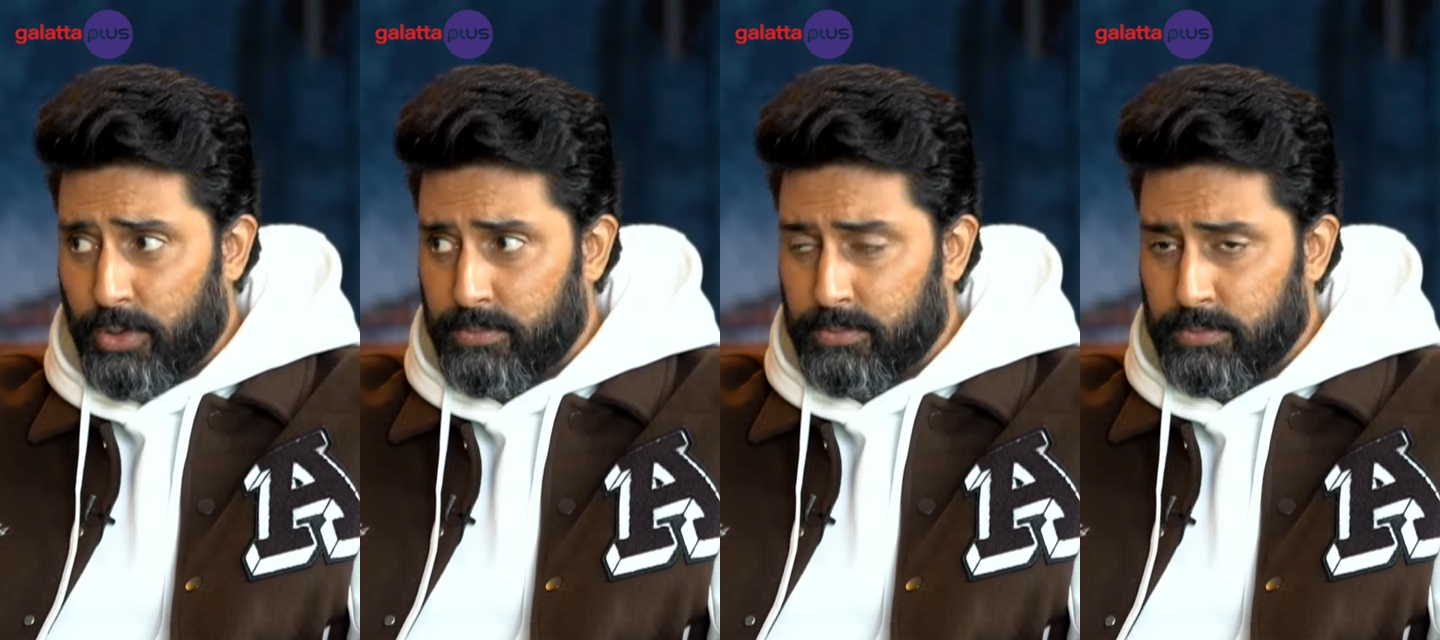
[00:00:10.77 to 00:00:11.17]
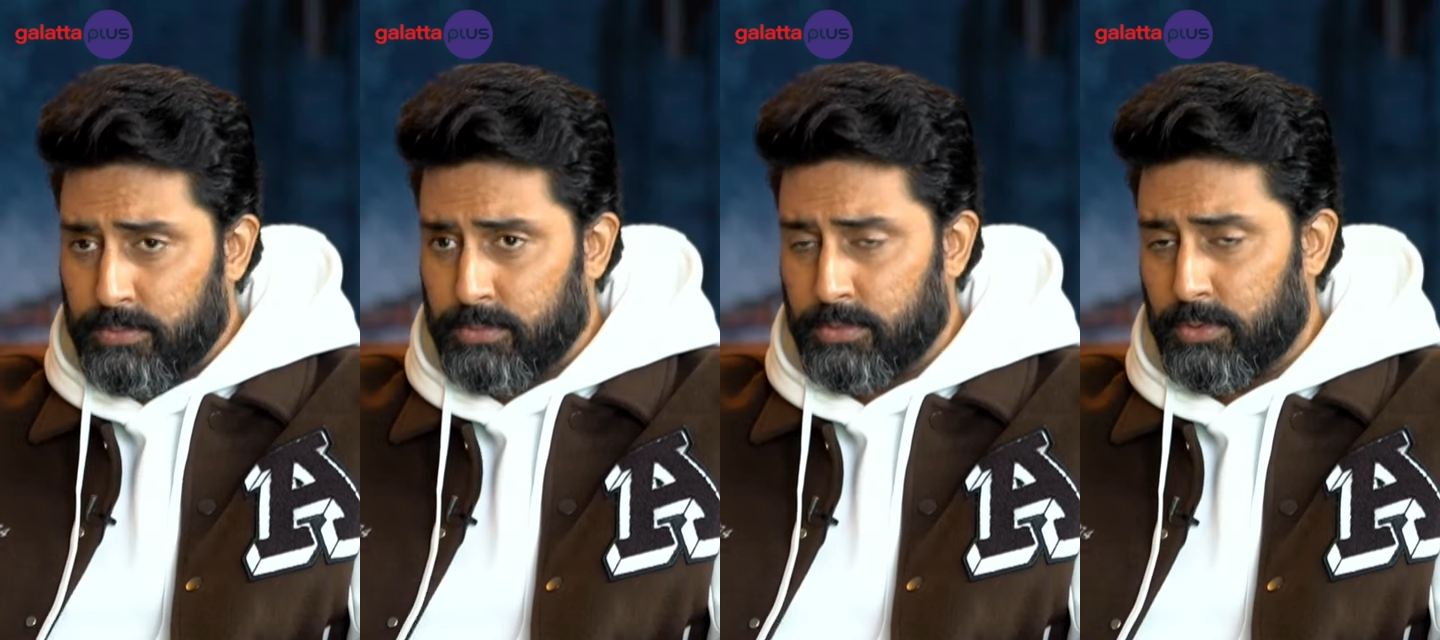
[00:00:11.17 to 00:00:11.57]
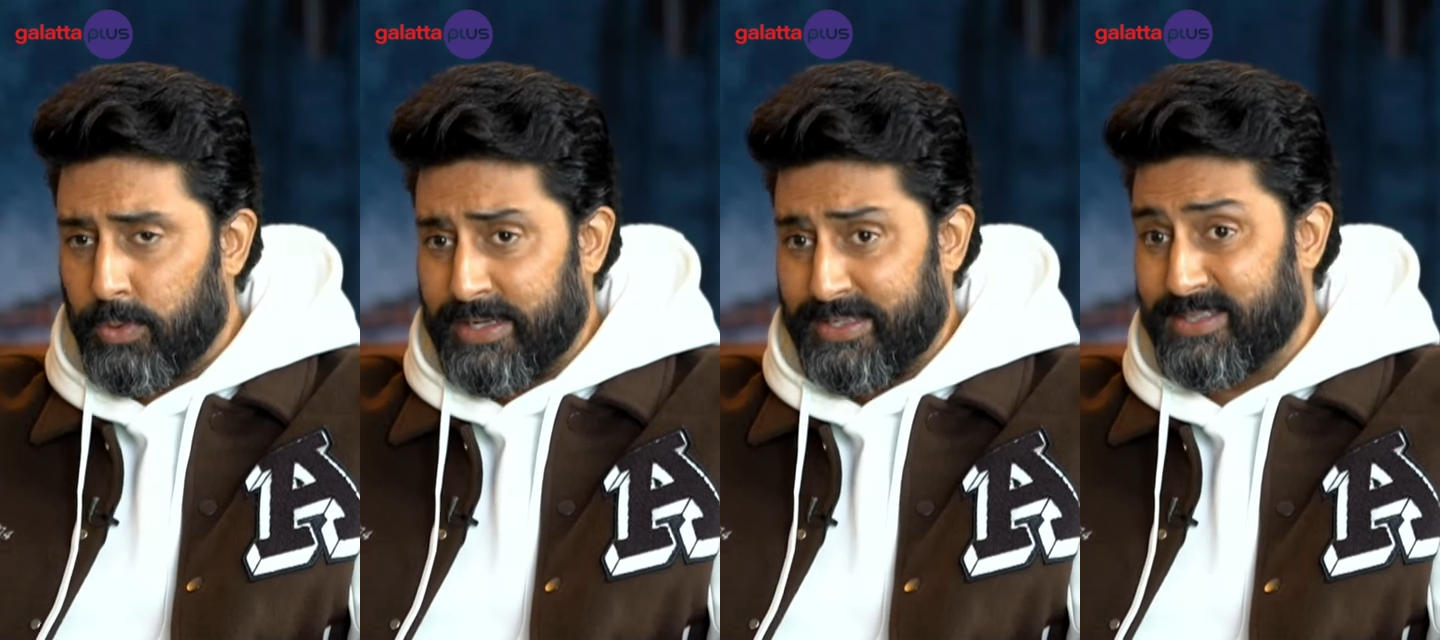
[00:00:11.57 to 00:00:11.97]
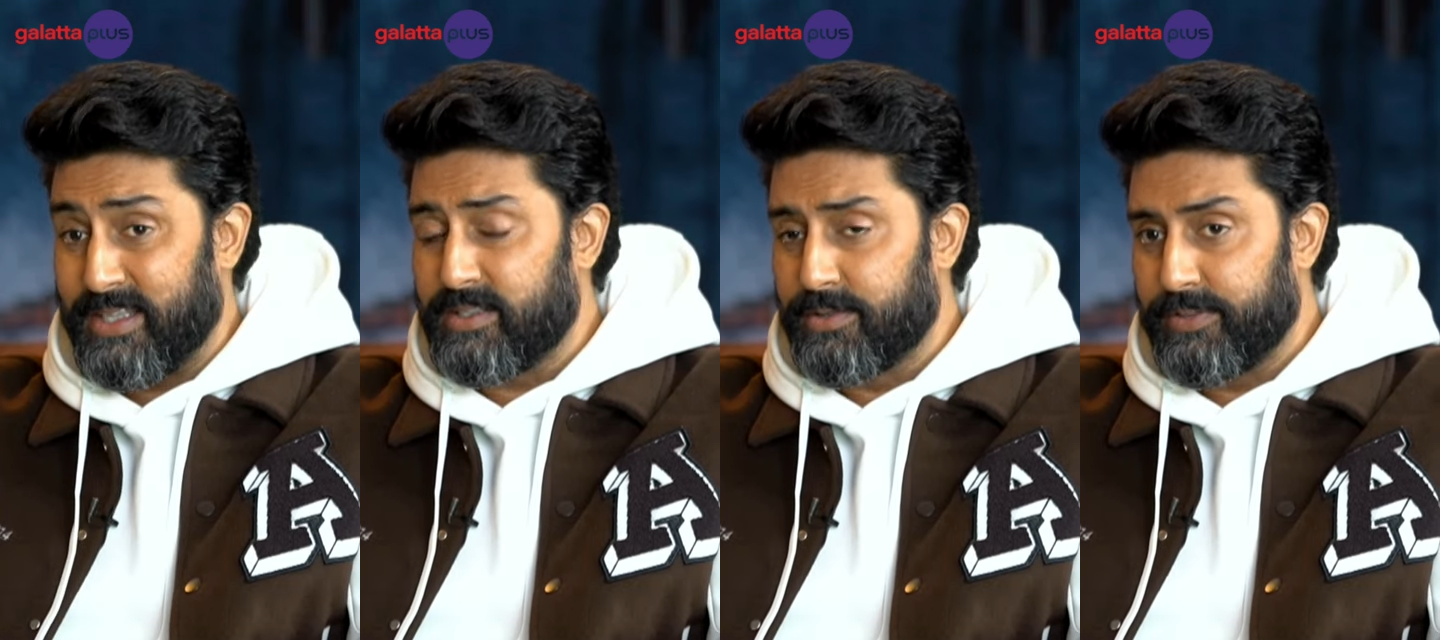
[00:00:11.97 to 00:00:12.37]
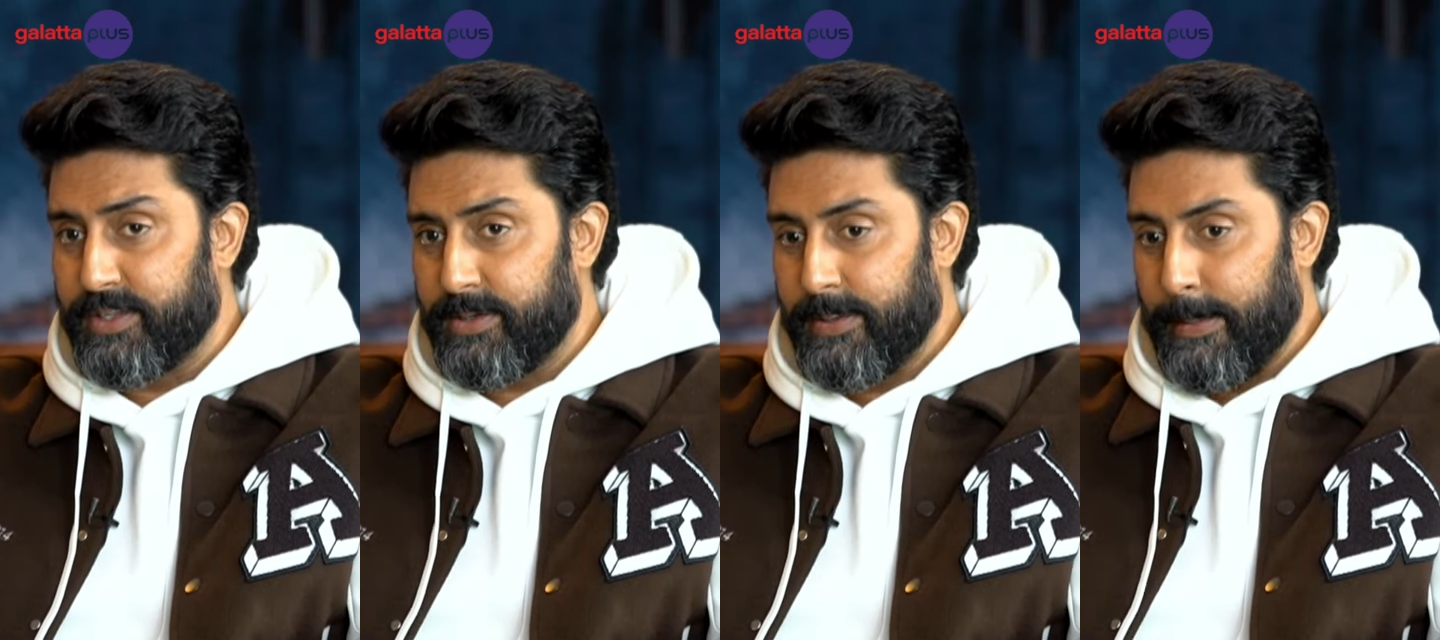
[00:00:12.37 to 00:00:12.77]
on quite
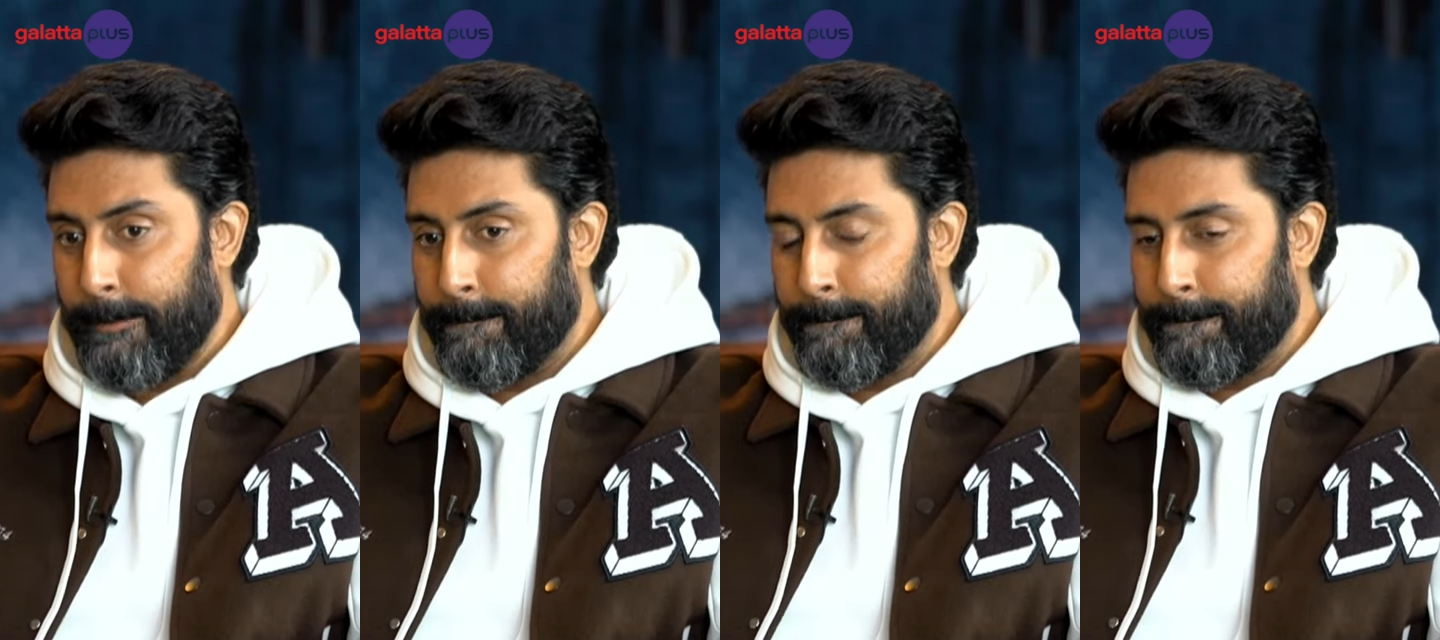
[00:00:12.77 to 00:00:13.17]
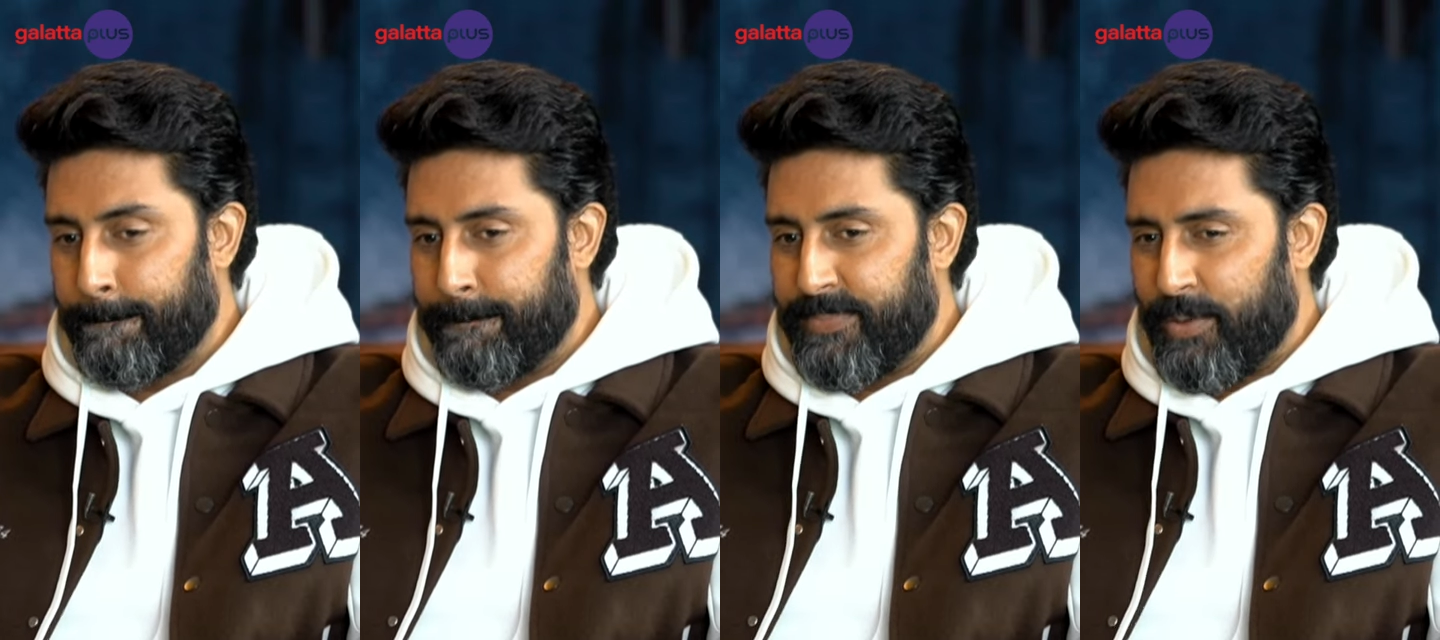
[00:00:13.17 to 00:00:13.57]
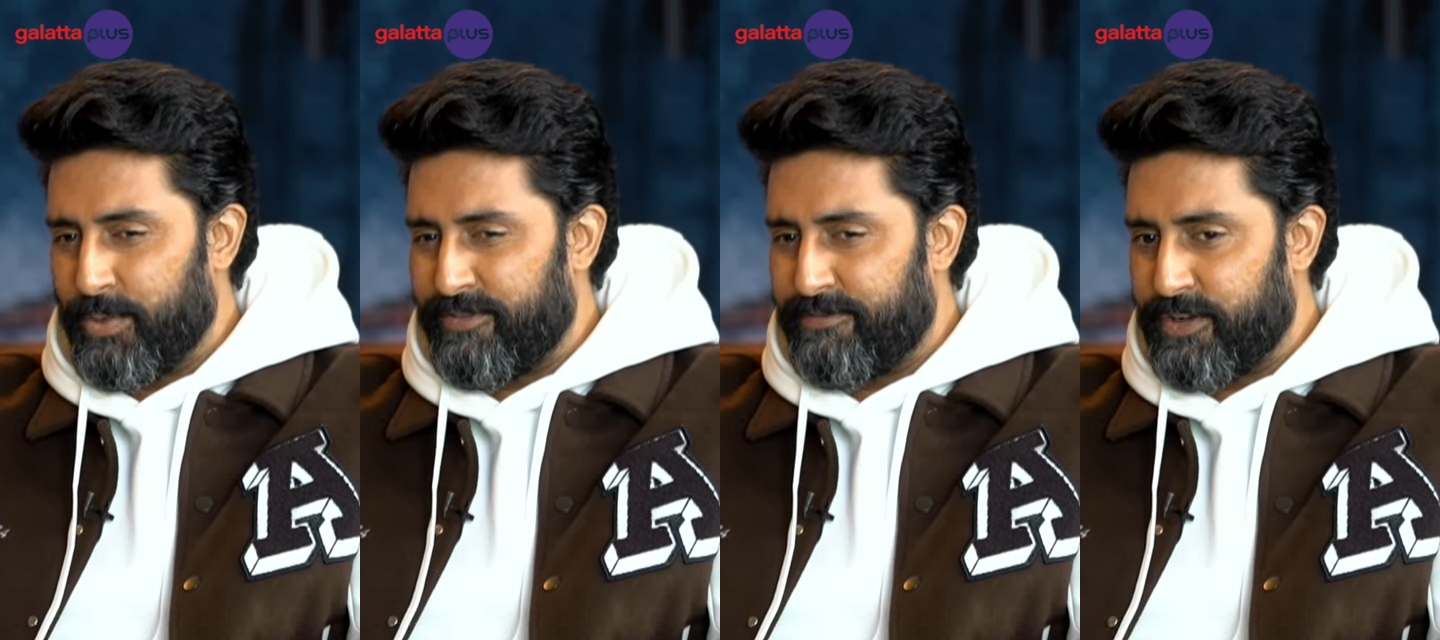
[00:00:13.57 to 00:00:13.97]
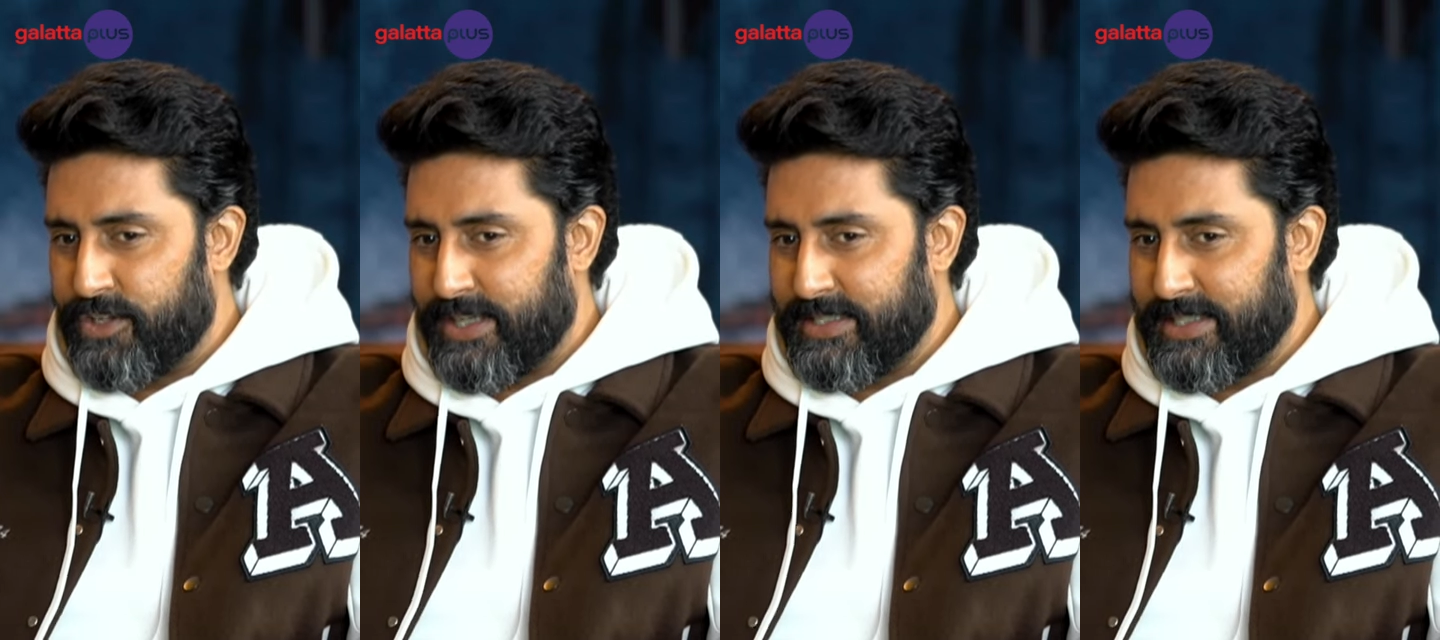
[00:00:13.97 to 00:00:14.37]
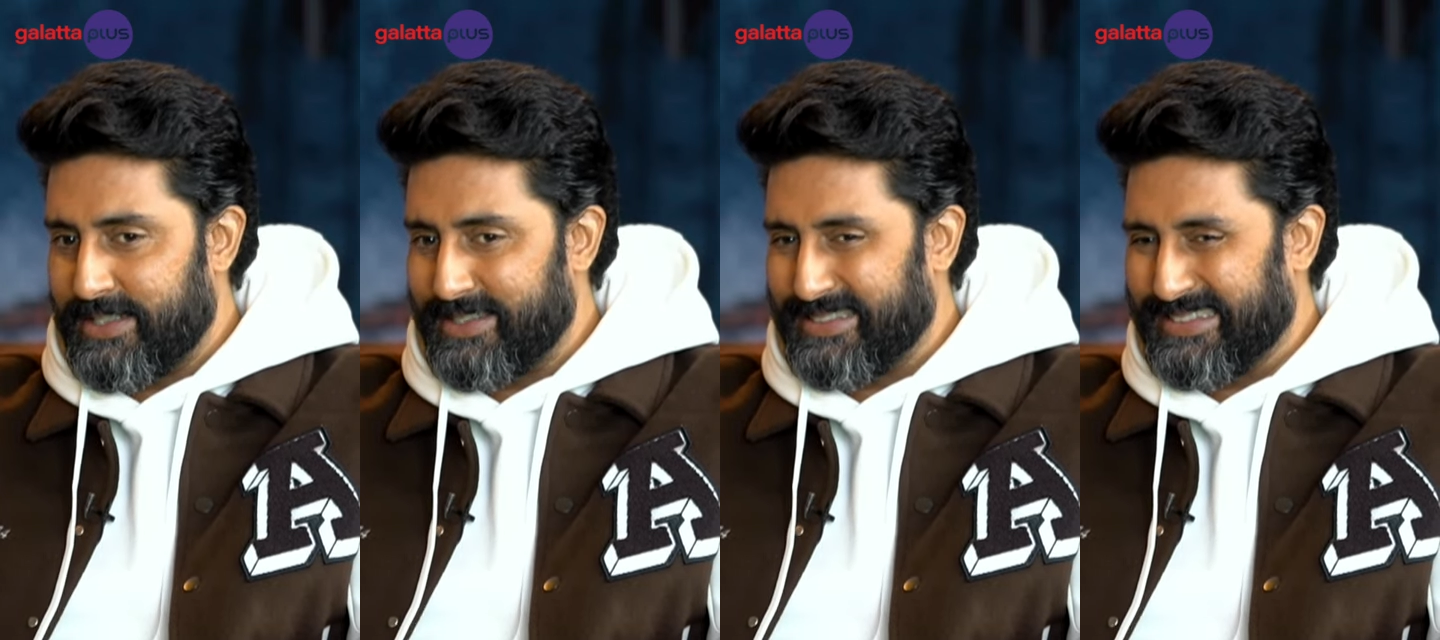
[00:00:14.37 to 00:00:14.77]
extensively. And when it finished, I said,